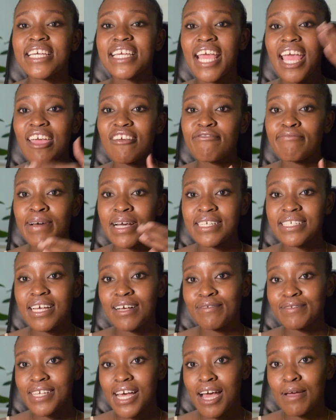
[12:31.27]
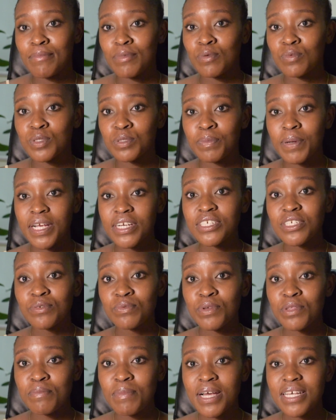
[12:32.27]
gave myself time and was patient
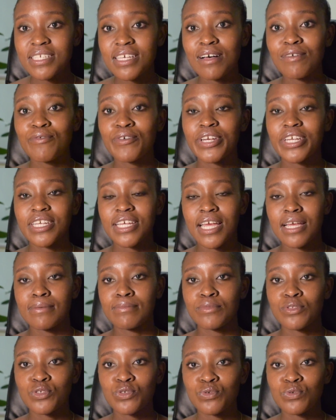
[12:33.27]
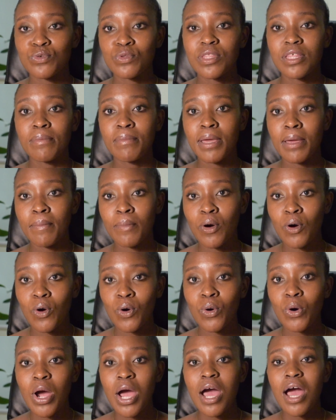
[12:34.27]
with myself when it came to the
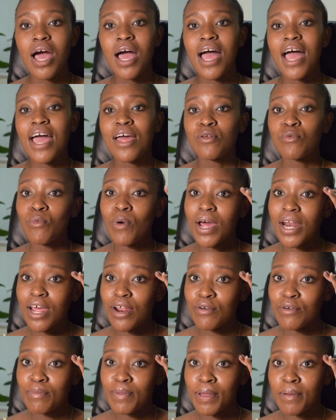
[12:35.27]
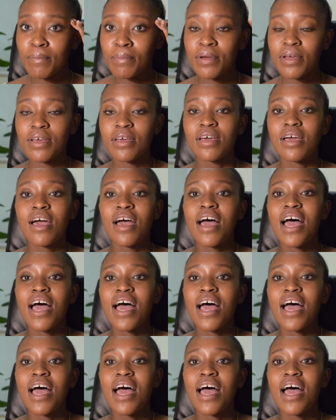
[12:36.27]
memo and what I remember,